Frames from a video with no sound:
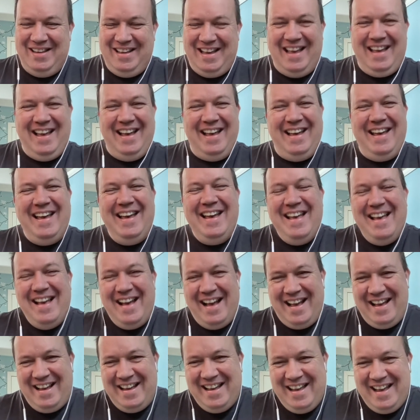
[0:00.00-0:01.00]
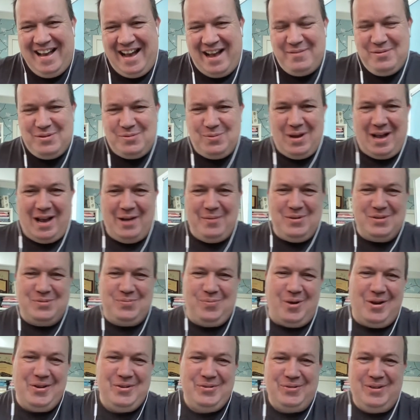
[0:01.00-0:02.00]
you I was I was
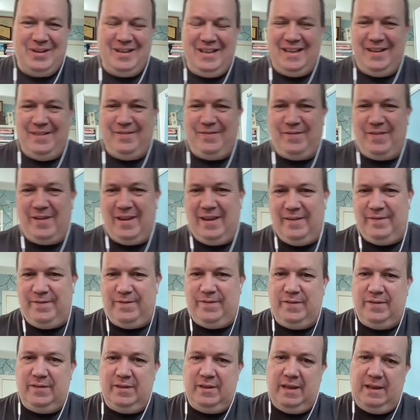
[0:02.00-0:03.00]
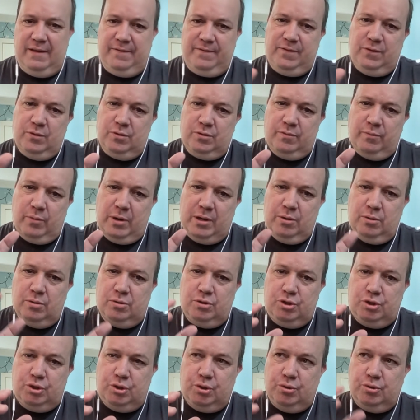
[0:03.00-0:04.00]
wondering if if if you when you
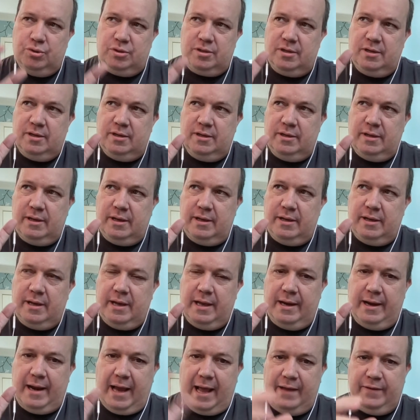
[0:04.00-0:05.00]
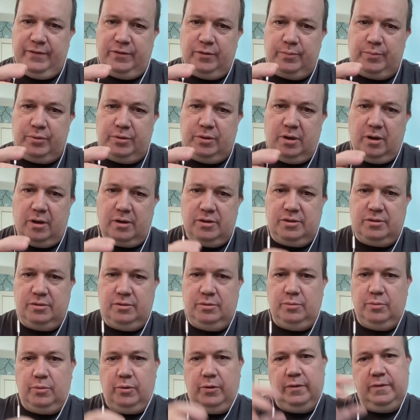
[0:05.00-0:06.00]
choose a litho
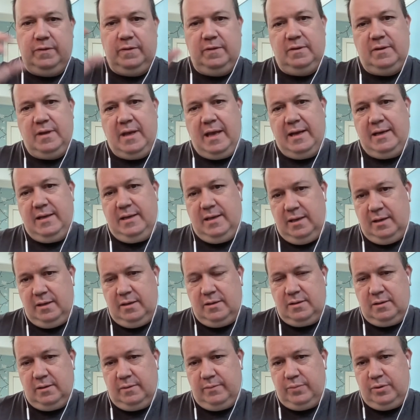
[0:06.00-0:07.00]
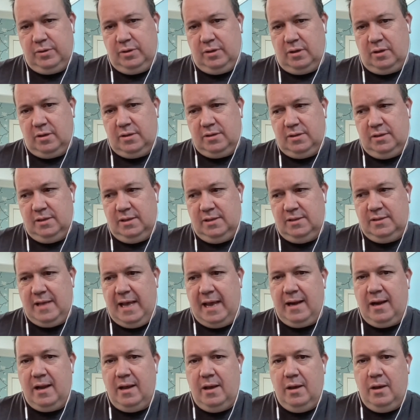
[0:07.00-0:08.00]
production versus a digital production, is
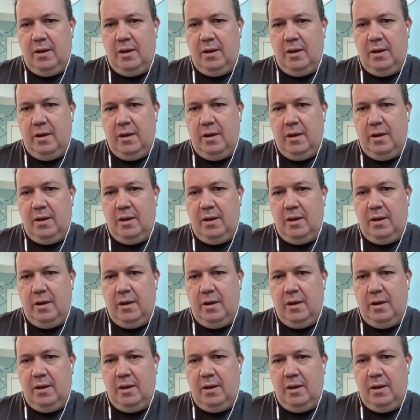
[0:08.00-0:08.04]
that